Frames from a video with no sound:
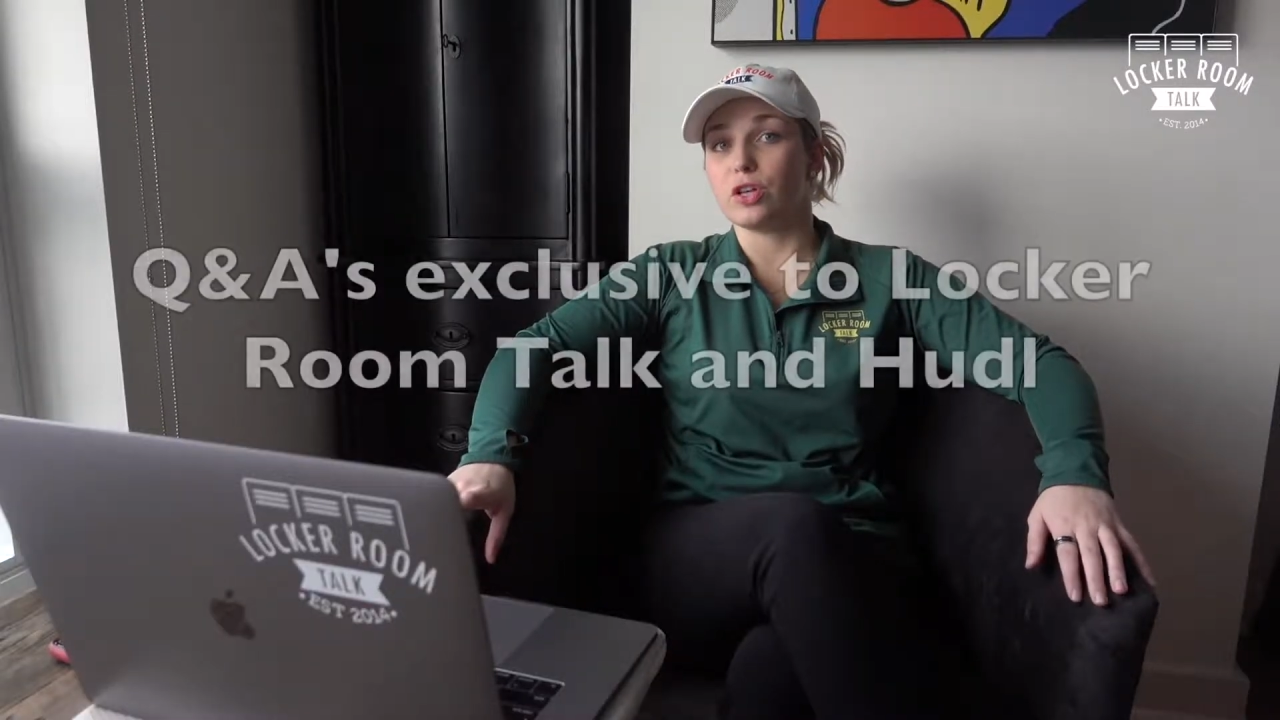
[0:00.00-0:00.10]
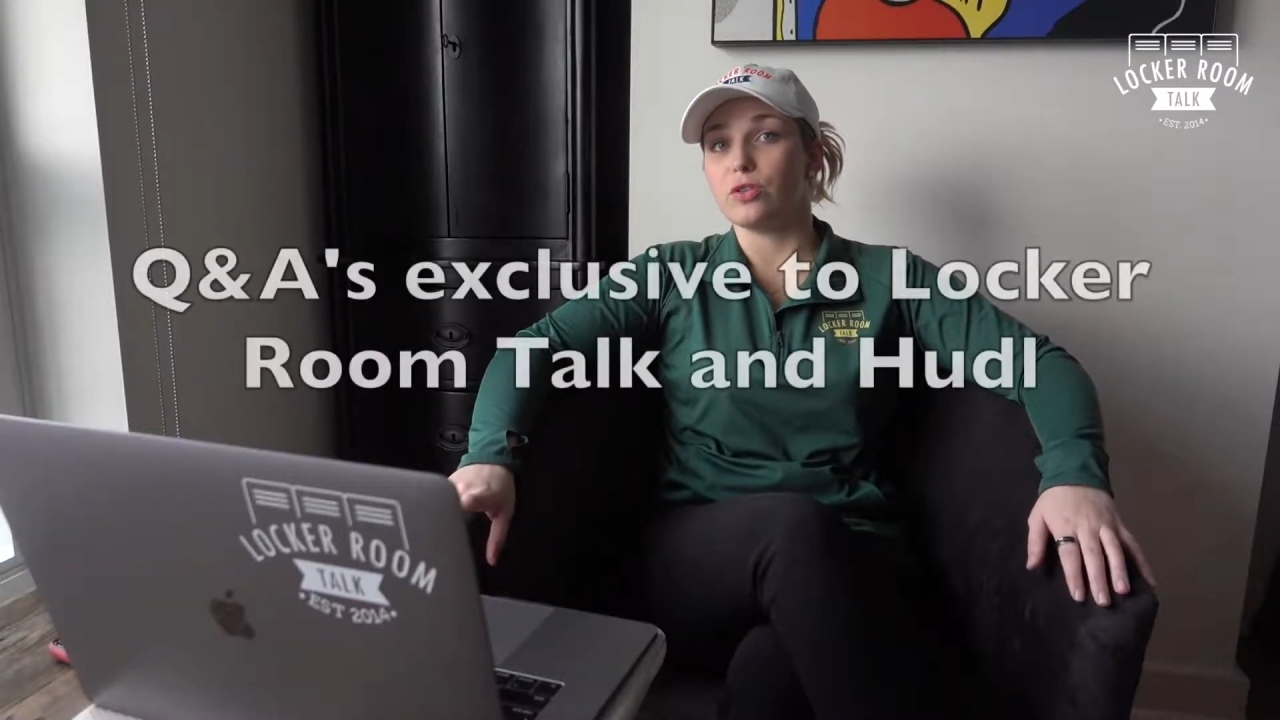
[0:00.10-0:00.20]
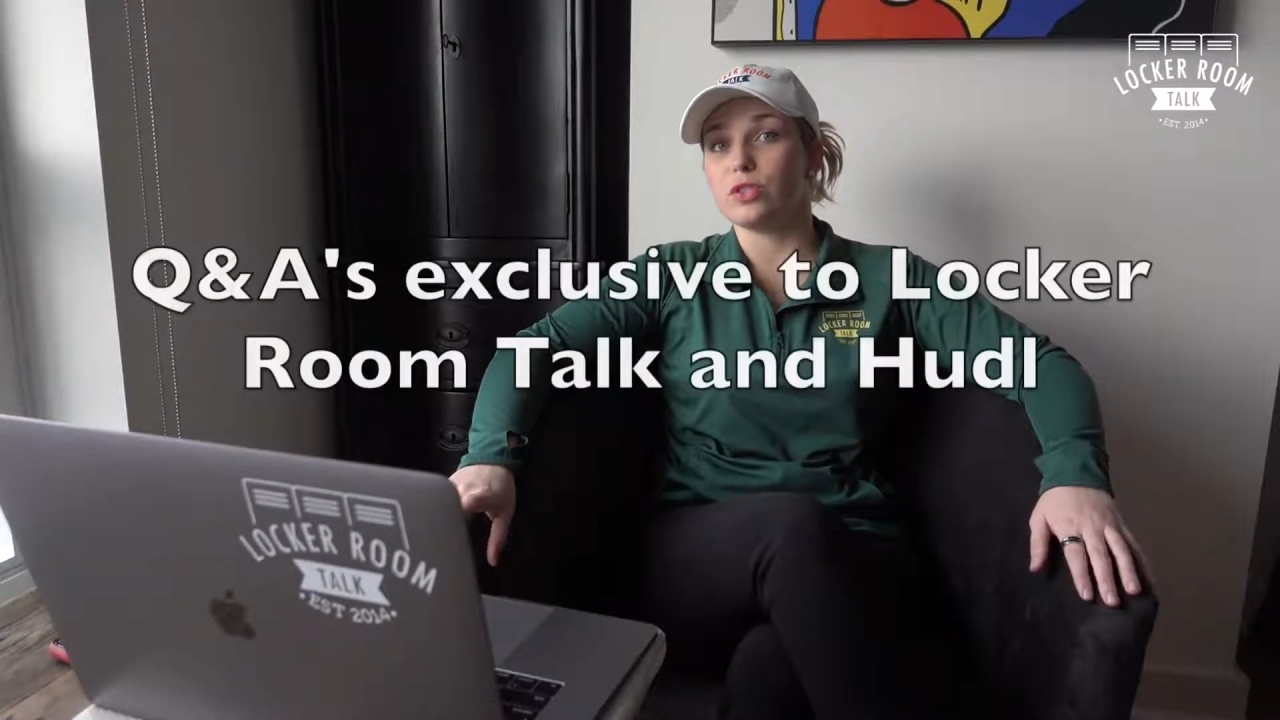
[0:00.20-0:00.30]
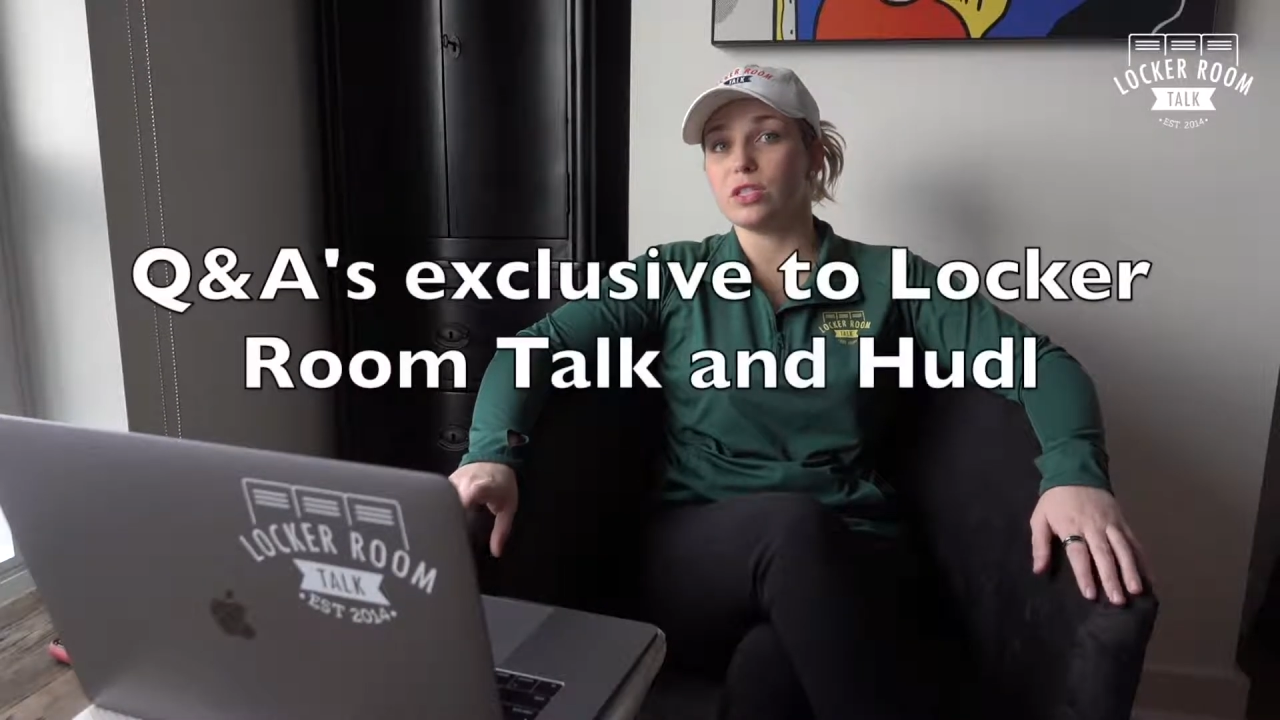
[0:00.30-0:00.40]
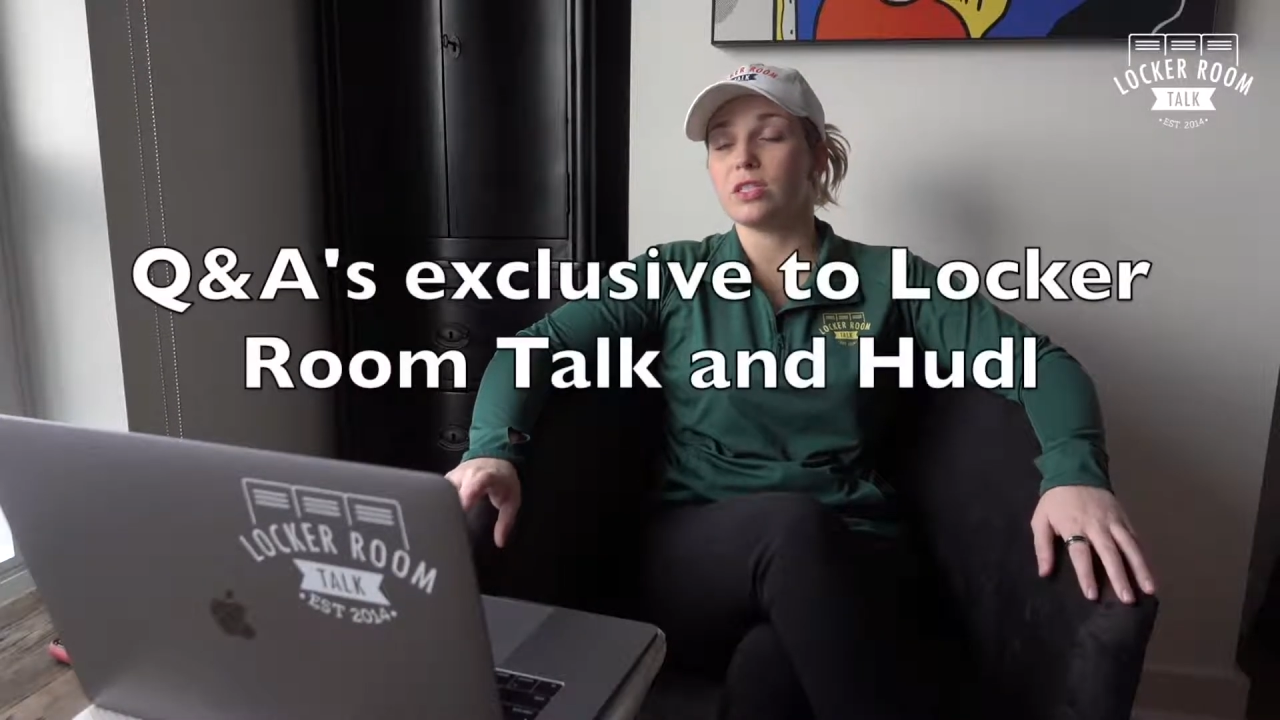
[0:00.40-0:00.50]

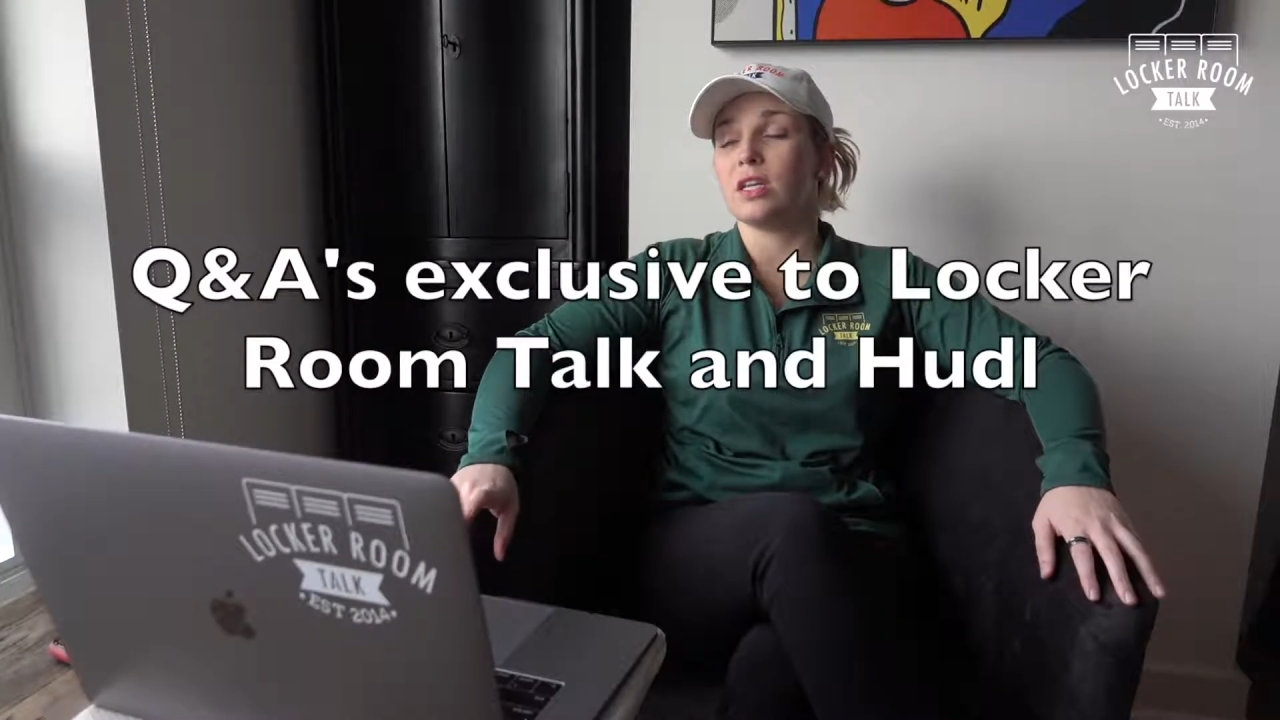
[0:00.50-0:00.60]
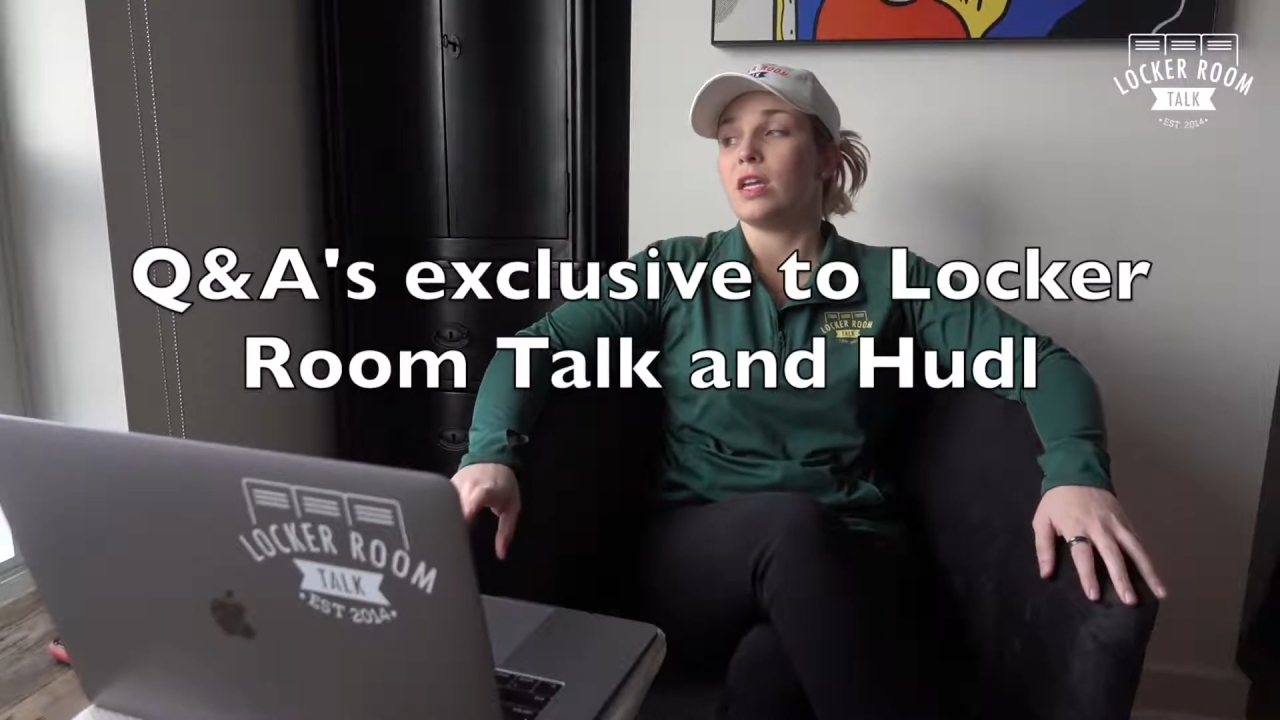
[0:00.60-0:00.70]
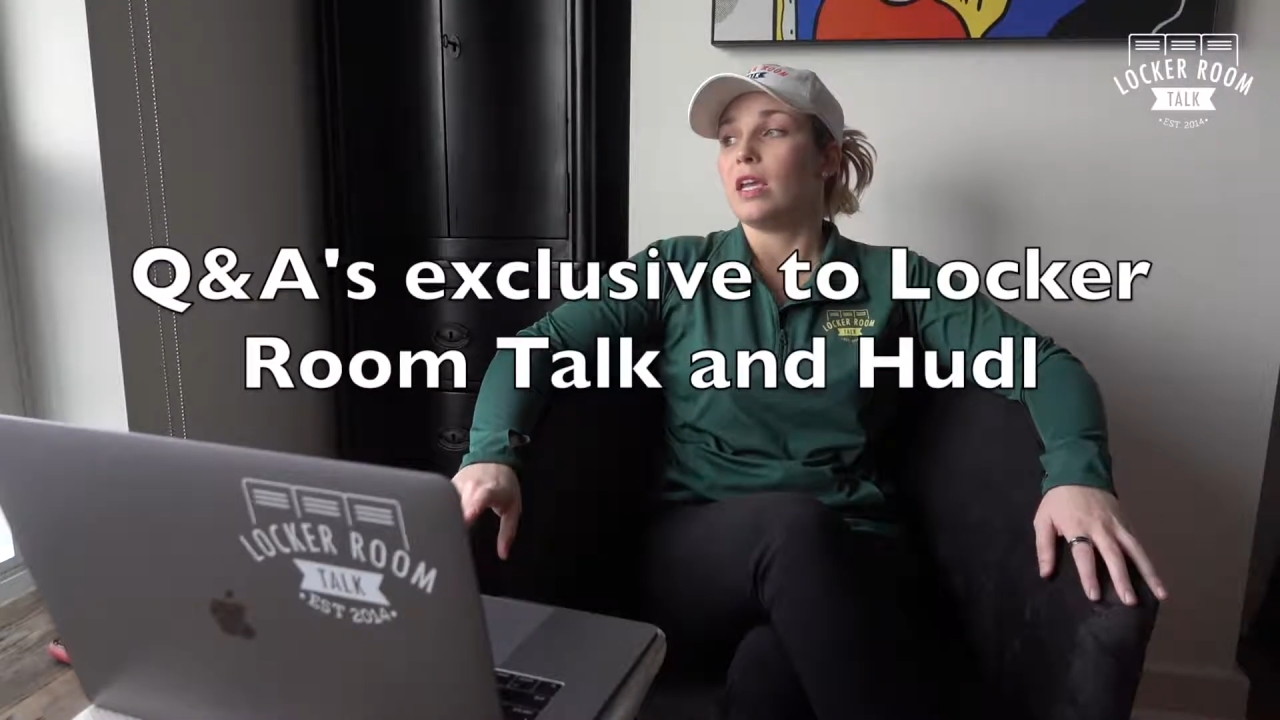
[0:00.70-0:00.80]
coaches